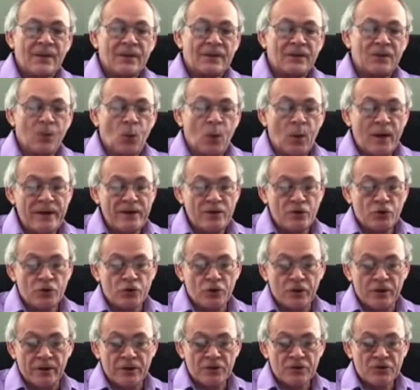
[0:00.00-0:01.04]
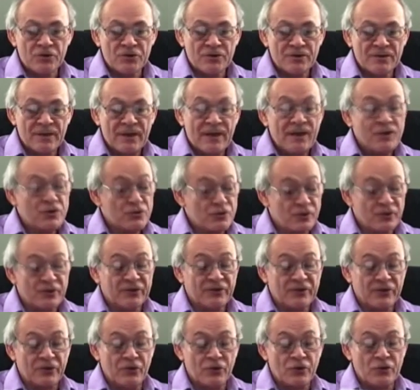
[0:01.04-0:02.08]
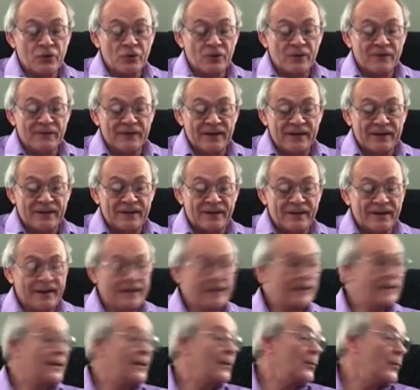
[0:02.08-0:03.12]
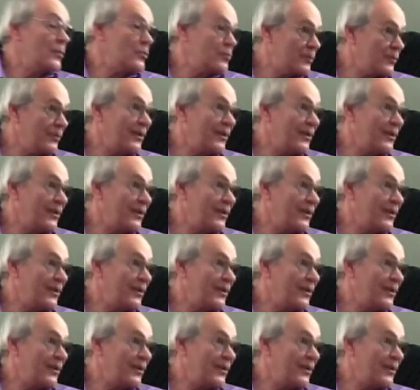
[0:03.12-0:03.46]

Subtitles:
The White Church. She wrote this in June of 1999 when she was